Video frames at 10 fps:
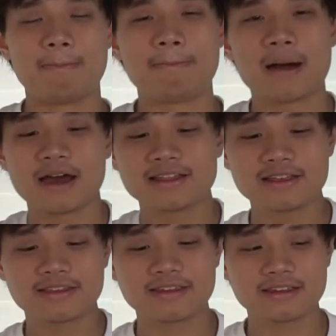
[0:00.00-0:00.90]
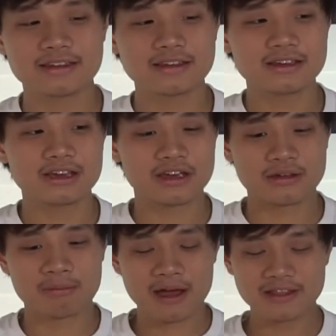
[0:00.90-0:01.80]
buy this tea
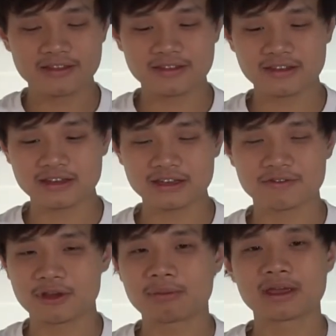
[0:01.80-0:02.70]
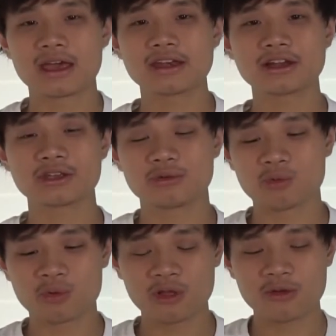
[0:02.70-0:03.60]
if you're a beginner,
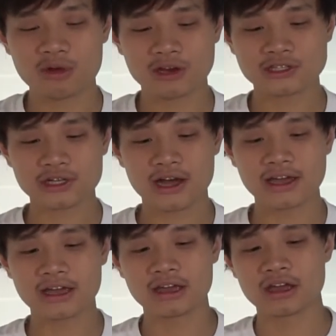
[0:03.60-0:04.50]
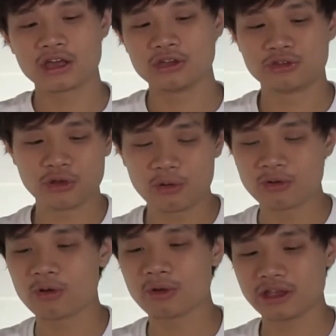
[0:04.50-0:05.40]
you really want to try it, you don't
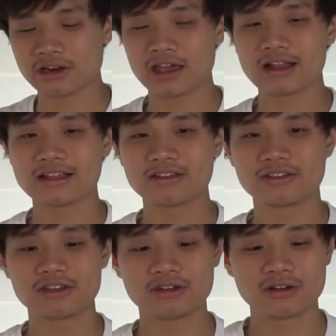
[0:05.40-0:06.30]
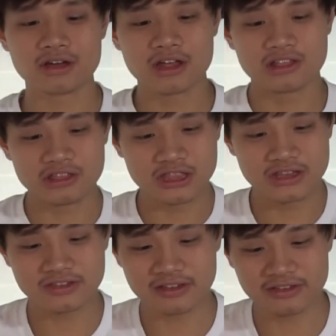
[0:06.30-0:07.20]
know what you're getting into.
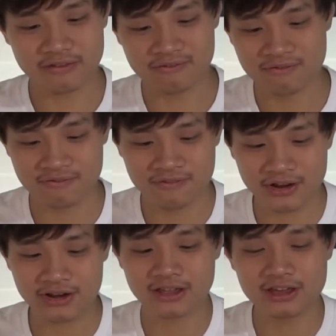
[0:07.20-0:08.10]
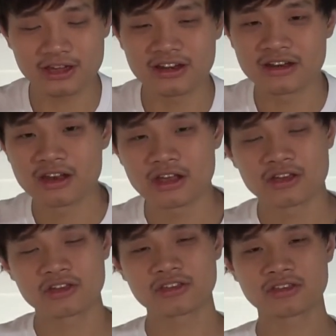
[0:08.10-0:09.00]
This is a very good
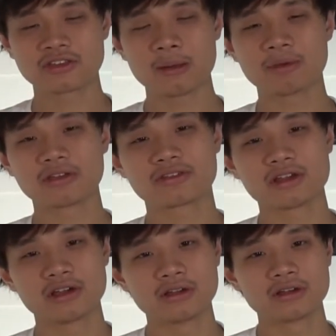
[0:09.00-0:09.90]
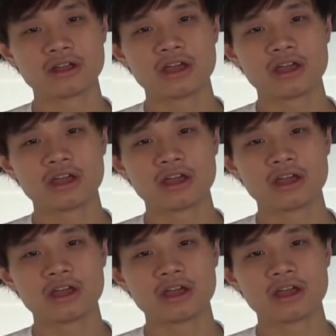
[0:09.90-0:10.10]
stepping stone.